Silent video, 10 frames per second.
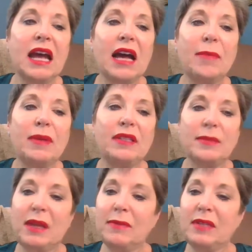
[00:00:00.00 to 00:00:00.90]
but
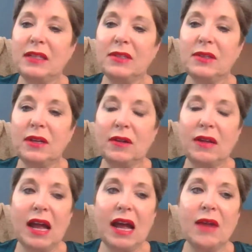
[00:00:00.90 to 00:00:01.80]
sometimes they can start out
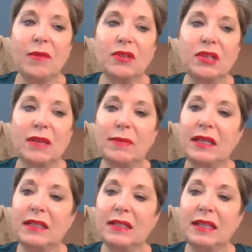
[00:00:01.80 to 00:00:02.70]
high, which can
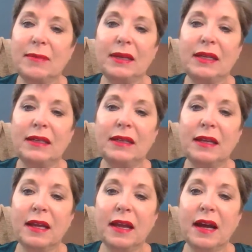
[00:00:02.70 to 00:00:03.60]
be a skimming
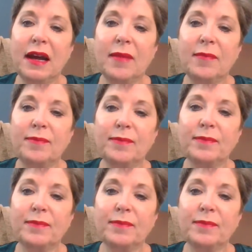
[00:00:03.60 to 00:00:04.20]
um,